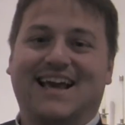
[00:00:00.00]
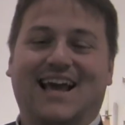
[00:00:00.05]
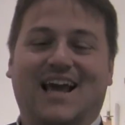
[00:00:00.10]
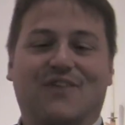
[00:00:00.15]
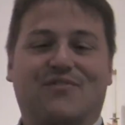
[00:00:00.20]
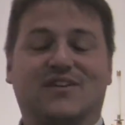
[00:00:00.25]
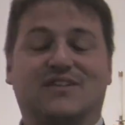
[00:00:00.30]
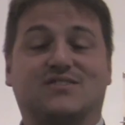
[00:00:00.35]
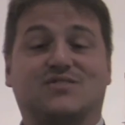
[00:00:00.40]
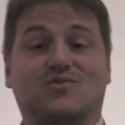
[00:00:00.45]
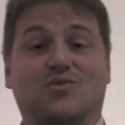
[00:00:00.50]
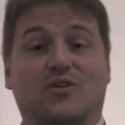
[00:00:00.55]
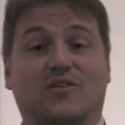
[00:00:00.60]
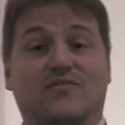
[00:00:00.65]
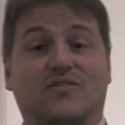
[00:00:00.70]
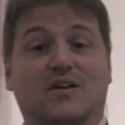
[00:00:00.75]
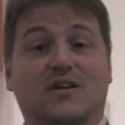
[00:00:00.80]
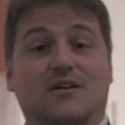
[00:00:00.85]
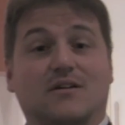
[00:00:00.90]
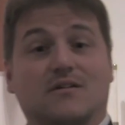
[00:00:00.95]
If it's sort
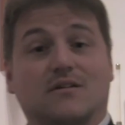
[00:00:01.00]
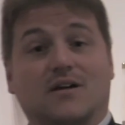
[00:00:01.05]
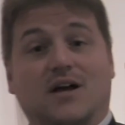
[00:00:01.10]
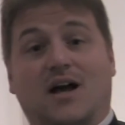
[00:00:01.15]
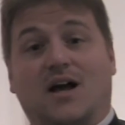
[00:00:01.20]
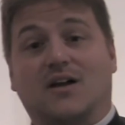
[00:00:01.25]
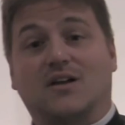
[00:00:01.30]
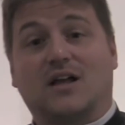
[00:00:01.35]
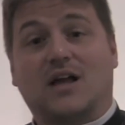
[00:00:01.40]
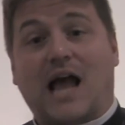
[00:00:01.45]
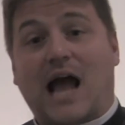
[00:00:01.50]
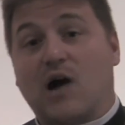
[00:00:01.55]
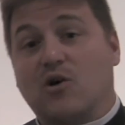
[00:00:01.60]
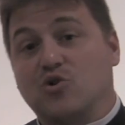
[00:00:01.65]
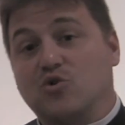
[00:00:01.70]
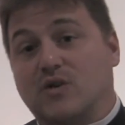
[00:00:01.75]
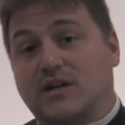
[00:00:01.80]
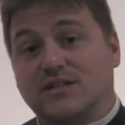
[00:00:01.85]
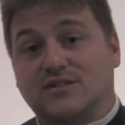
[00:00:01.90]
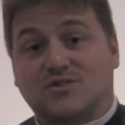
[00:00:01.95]
of uh, how
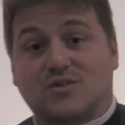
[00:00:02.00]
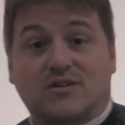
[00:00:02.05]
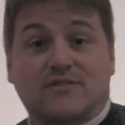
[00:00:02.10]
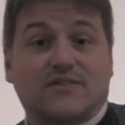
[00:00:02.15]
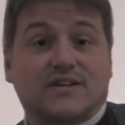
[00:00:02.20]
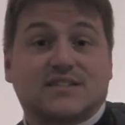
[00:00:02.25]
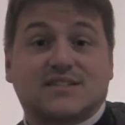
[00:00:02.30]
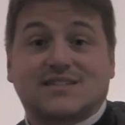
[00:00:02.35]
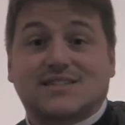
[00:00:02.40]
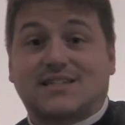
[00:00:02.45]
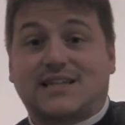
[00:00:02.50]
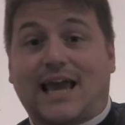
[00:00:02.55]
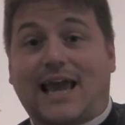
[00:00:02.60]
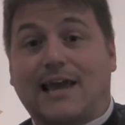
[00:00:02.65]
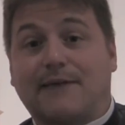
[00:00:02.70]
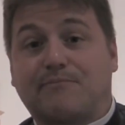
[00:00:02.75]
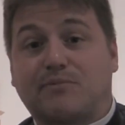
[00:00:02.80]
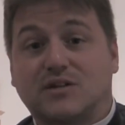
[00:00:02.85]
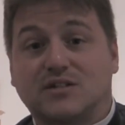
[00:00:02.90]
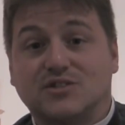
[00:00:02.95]
you can sort of
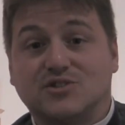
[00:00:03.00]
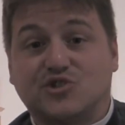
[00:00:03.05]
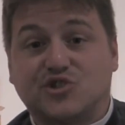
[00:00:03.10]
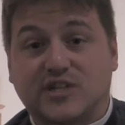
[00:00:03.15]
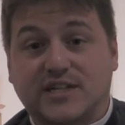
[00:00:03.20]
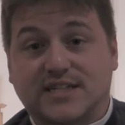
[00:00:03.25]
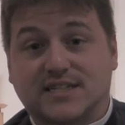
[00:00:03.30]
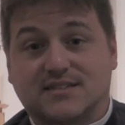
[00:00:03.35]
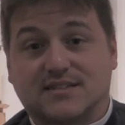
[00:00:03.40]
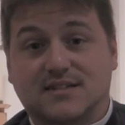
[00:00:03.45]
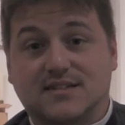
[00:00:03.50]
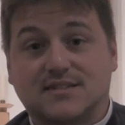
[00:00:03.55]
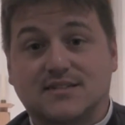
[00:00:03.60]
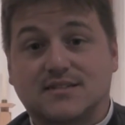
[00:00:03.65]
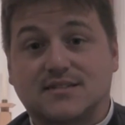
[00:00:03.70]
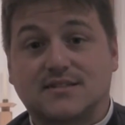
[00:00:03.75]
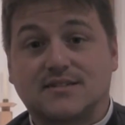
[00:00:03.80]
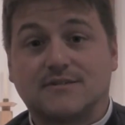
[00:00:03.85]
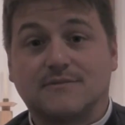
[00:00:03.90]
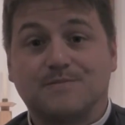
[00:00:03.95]
escape
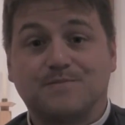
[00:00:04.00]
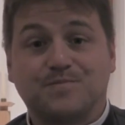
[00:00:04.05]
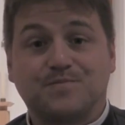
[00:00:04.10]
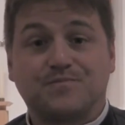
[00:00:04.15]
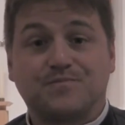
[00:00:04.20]
Jesus